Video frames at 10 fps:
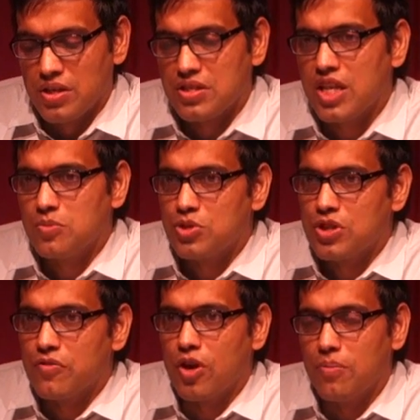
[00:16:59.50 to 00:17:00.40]
discharged
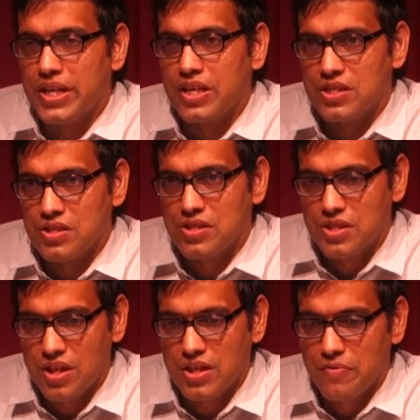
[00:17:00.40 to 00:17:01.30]
most of our
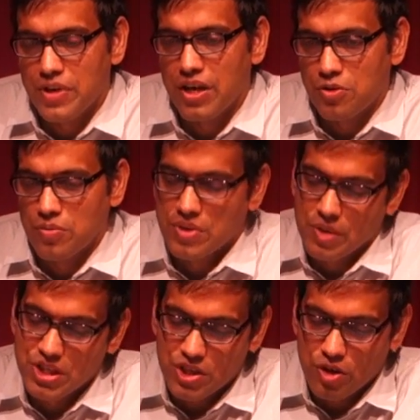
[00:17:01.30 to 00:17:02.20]
obligations that we had to,
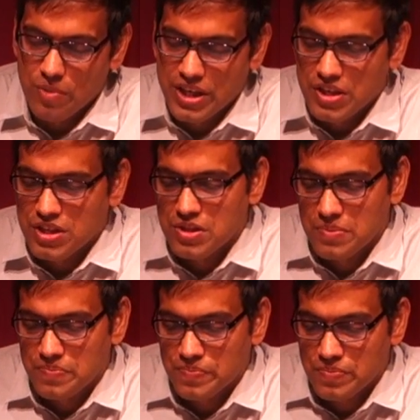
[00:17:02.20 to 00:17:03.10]
the immediate obligations.